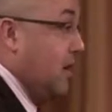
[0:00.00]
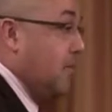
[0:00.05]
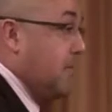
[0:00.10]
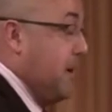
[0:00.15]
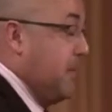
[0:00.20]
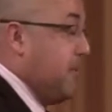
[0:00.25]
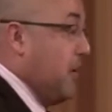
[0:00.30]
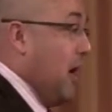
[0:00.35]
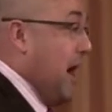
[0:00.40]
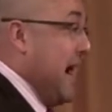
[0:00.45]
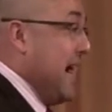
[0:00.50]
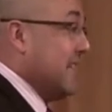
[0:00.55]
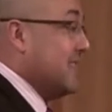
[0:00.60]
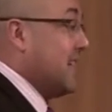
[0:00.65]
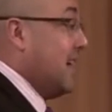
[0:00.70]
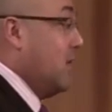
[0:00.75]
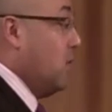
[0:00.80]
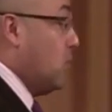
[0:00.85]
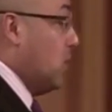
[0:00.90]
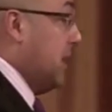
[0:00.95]
people
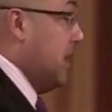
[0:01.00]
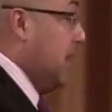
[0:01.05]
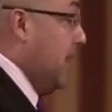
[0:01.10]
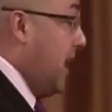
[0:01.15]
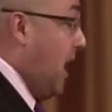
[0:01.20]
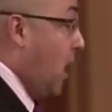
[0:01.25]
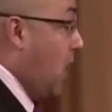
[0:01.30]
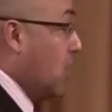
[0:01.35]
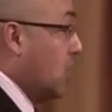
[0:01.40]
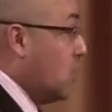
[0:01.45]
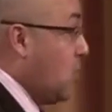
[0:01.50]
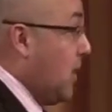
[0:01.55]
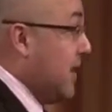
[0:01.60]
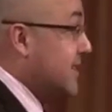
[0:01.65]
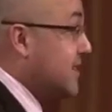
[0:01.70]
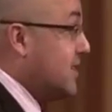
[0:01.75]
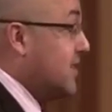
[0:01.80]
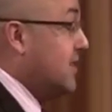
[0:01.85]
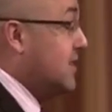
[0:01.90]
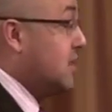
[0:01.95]
asking really hard
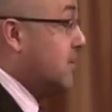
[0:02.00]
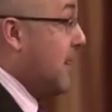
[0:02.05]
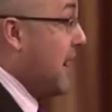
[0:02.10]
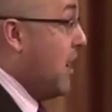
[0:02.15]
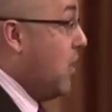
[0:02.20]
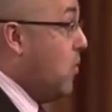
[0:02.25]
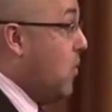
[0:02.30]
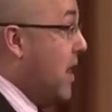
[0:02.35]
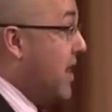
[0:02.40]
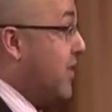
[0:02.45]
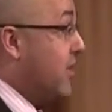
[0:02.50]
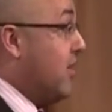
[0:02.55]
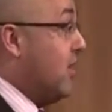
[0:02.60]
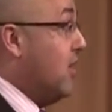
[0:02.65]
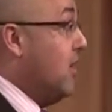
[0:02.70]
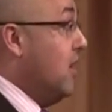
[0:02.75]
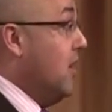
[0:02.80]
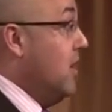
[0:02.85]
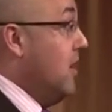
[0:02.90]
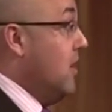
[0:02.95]
questions about
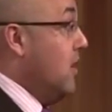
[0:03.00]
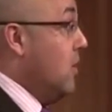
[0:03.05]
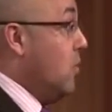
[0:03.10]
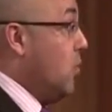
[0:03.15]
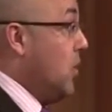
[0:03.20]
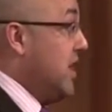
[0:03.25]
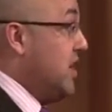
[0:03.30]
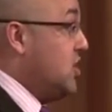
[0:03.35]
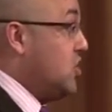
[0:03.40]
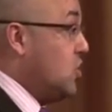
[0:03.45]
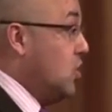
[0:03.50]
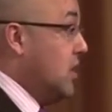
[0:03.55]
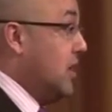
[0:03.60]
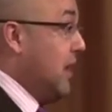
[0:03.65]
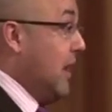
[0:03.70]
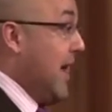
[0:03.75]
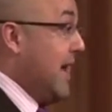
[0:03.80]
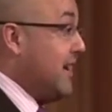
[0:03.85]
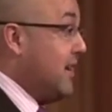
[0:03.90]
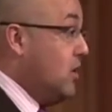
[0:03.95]
whether we
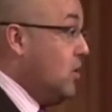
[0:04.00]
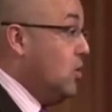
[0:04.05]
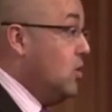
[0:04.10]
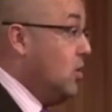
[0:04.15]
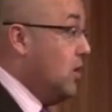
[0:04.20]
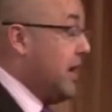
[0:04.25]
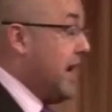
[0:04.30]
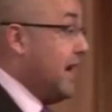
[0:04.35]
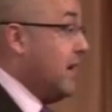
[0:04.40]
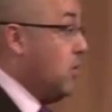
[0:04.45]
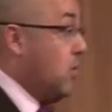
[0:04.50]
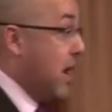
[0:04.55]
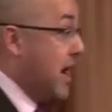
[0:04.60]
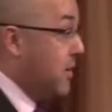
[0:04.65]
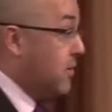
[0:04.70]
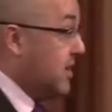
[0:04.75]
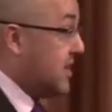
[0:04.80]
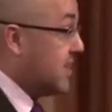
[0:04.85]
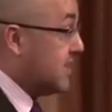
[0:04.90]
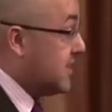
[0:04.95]
should let Google get
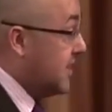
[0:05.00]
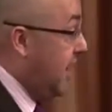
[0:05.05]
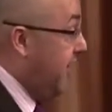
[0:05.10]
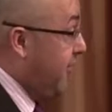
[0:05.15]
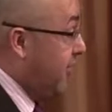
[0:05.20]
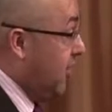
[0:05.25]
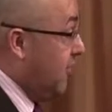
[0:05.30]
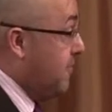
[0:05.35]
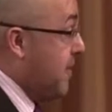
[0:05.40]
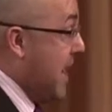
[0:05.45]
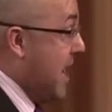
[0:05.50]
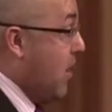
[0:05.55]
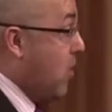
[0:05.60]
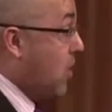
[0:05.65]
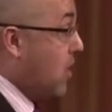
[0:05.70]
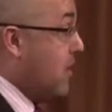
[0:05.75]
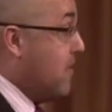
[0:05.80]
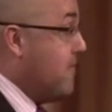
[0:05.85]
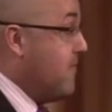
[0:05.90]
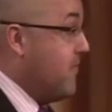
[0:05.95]
away with this level of
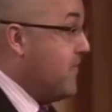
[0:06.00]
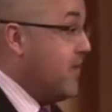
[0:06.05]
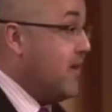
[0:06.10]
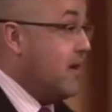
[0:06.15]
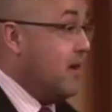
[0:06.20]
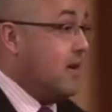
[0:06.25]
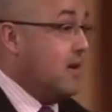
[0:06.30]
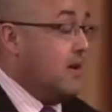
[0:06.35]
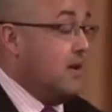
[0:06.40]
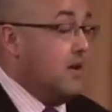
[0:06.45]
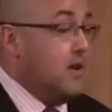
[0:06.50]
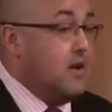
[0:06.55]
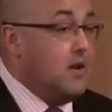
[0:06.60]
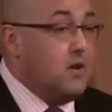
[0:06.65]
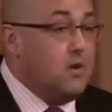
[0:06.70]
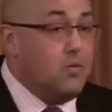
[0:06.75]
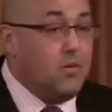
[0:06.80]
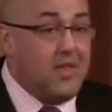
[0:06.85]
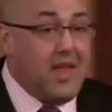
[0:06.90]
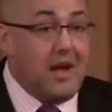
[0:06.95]
power
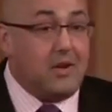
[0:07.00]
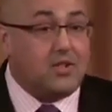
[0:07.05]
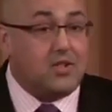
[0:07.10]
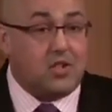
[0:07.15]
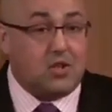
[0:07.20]
without